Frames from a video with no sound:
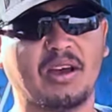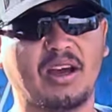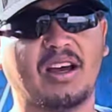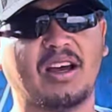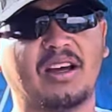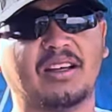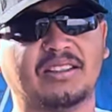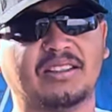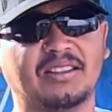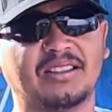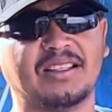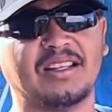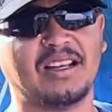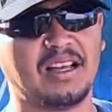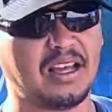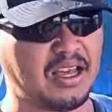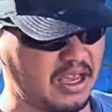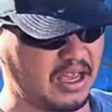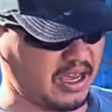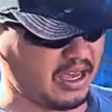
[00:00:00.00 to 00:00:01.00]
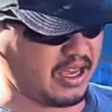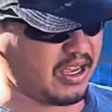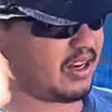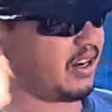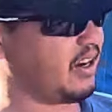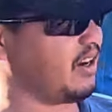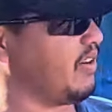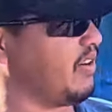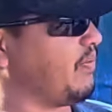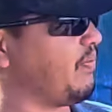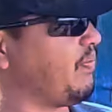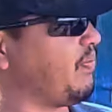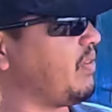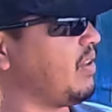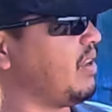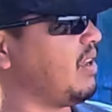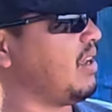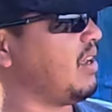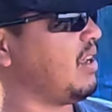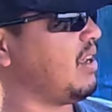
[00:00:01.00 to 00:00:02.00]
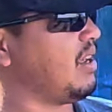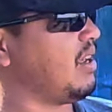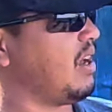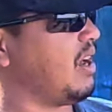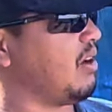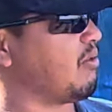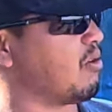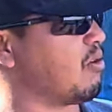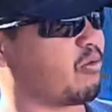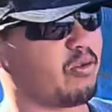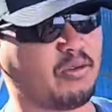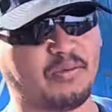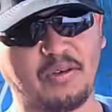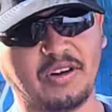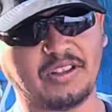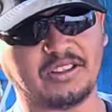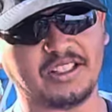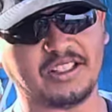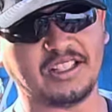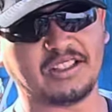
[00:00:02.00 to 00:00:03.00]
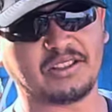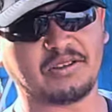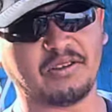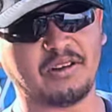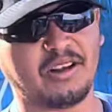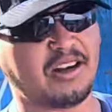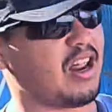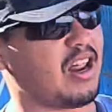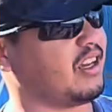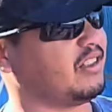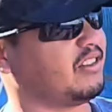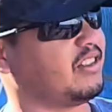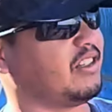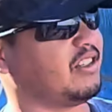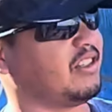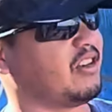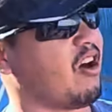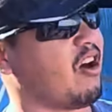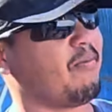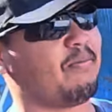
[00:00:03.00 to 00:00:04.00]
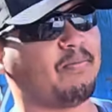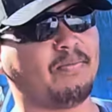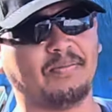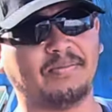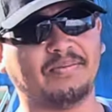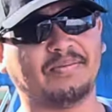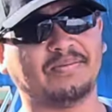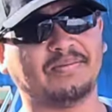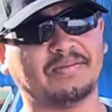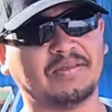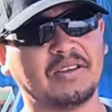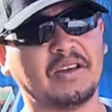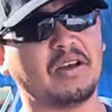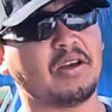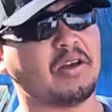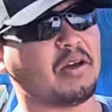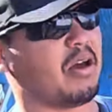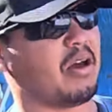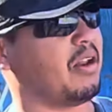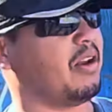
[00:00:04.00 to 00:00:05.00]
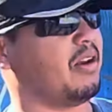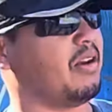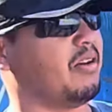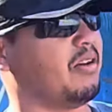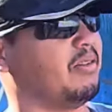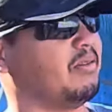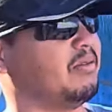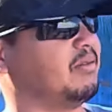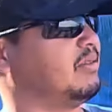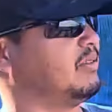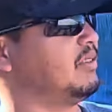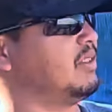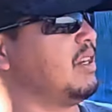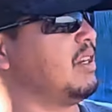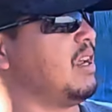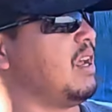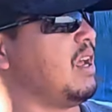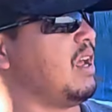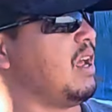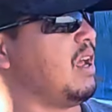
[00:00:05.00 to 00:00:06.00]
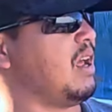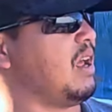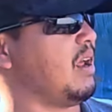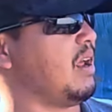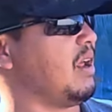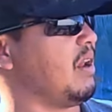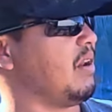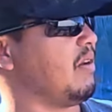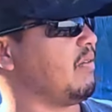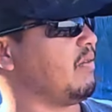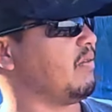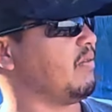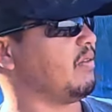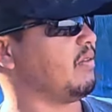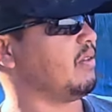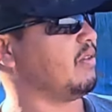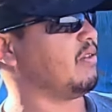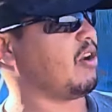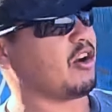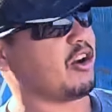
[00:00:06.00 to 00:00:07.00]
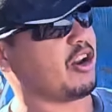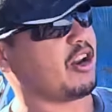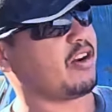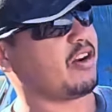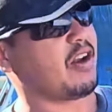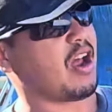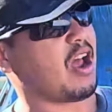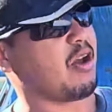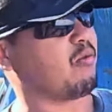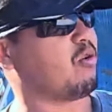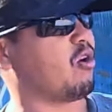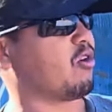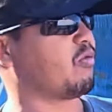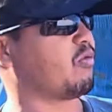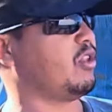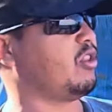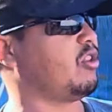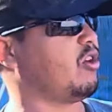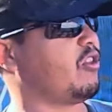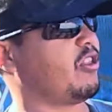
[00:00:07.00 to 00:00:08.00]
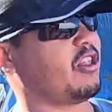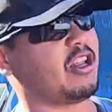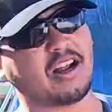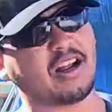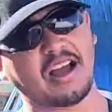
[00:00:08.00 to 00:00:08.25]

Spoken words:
Yeah. And I worked with Francisco. I liked the job. And later I worked with other